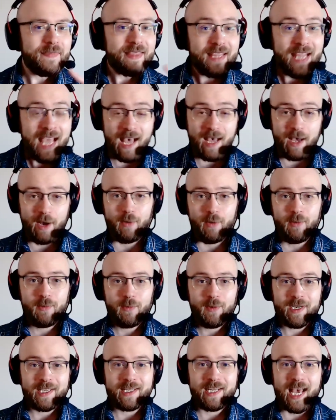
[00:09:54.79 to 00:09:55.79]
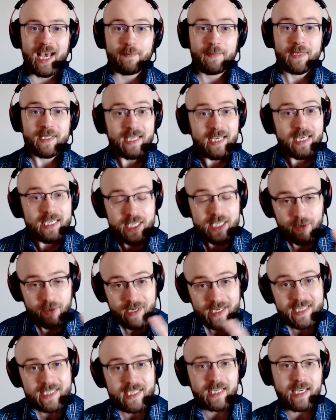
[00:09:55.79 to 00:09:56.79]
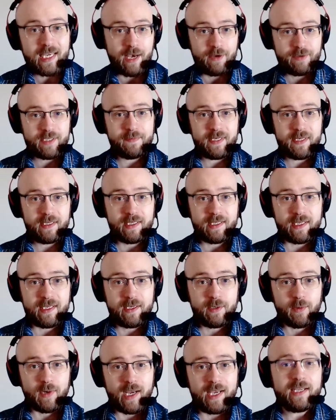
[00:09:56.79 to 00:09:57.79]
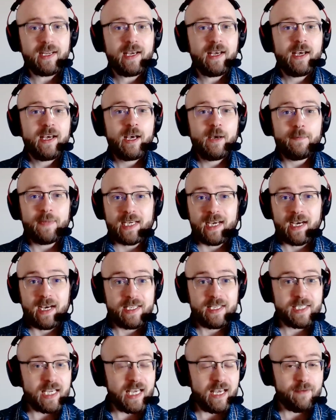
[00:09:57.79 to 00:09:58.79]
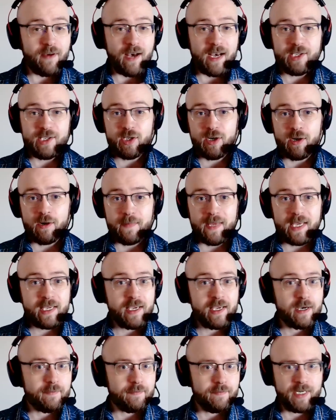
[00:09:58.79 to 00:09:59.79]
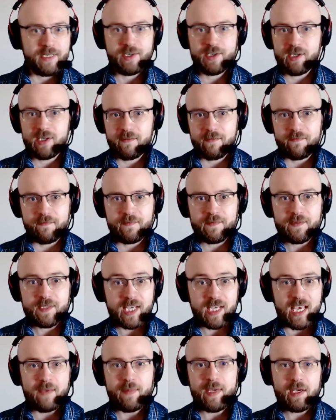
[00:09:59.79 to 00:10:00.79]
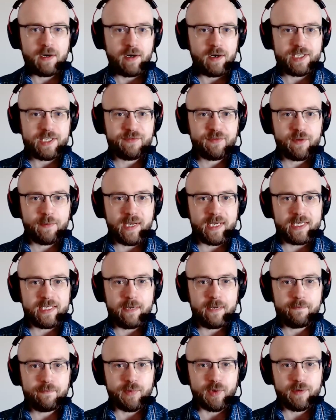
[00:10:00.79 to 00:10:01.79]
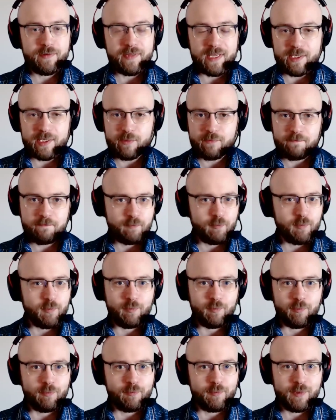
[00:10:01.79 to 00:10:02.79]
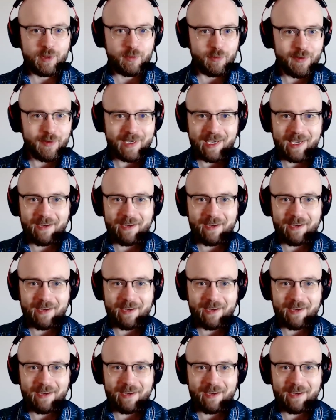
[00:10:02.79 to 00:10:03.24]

Now, what can happen is there is accountability, right? Because if I start making a bunch of scammy calls from my number that's through a